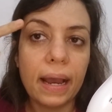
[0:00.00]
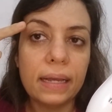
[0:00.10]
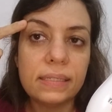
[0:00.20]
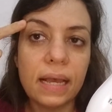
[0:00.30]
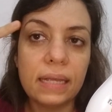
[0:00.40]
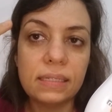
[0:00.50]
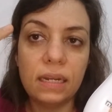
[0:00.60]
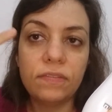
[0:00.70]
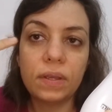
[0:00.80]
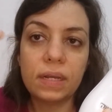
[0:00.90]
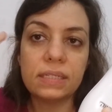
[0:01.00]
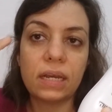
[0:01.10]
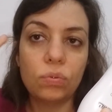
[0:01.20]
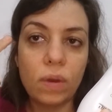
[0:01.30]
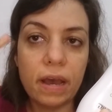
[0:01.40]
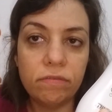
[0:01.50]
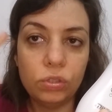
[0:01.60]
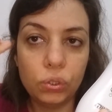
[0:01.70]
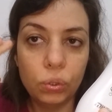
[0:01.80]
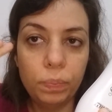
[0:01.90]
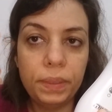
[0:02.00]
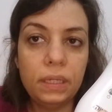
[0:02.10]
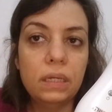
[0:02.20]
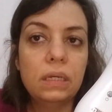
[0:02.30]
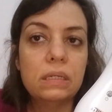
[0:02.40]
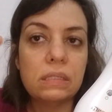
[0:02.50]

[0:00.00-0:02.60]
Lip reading: eyes has lifted, because I do have droopy,